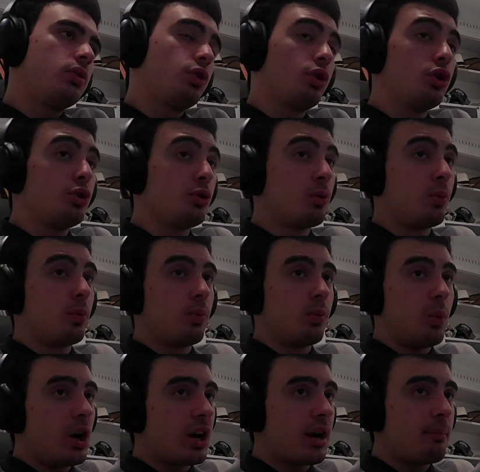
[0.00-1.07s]
So you're
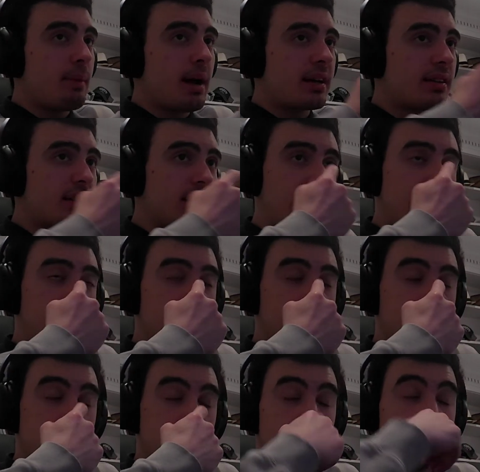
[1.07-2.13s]
welcome back in the
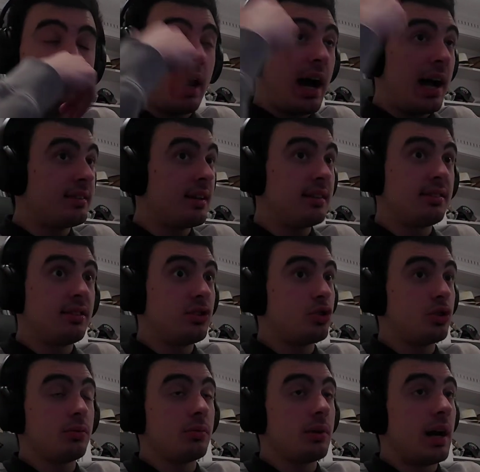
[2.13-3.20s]
clan. I
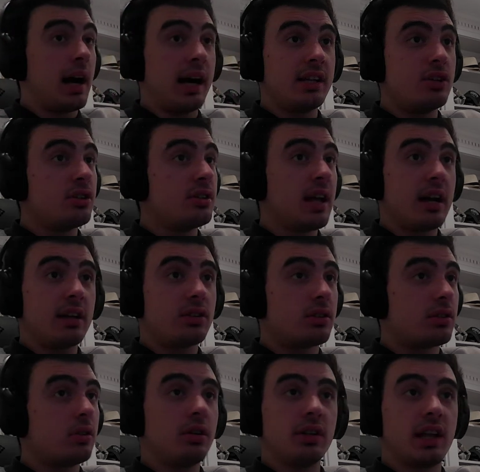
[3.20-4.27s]
tested you, and you did not do
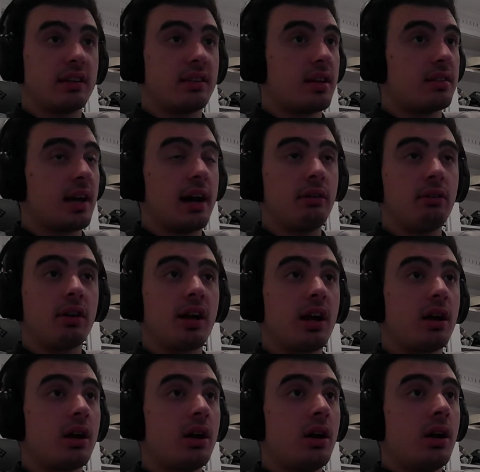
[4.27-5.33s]
good on that test. I don't
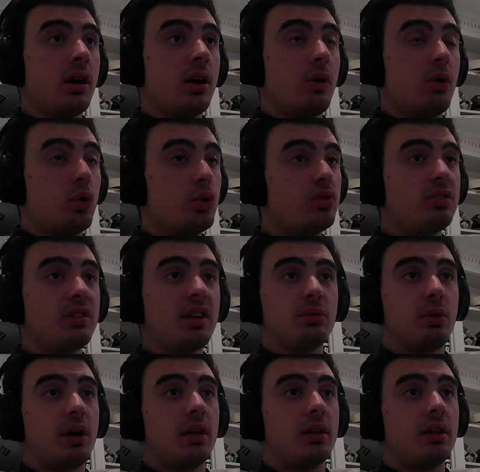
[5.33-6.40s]
care who
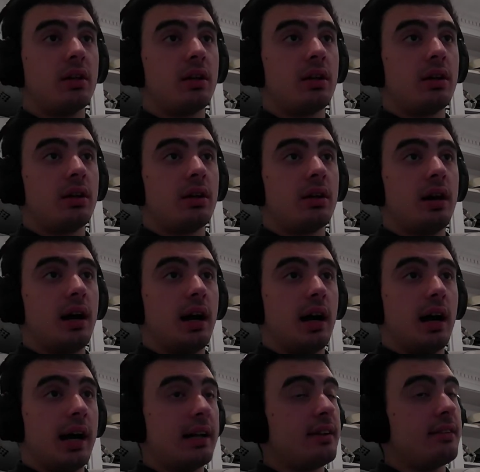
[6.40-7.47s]
says what.
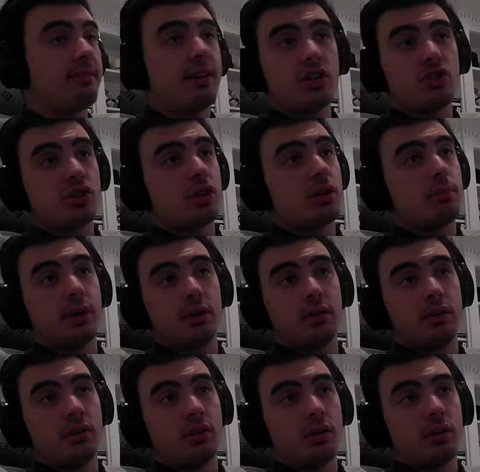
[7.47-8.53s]
I didn't find you good, bro.
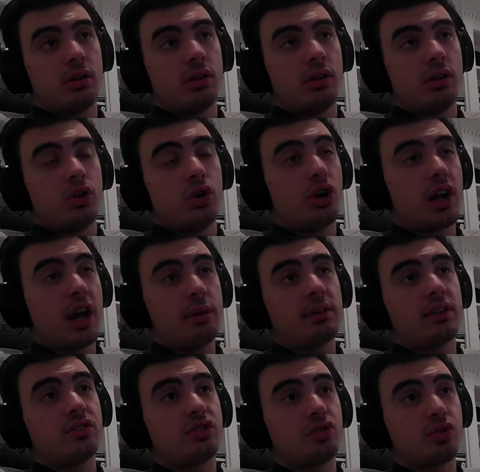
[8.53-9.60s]
Your game
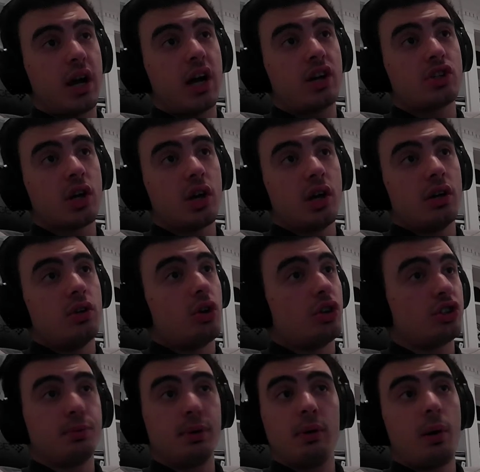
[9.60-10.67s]
sense is trash.
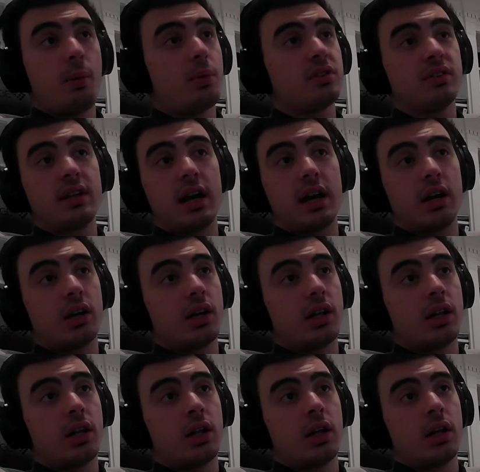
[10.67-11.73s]
Your spirit one wasn't that good.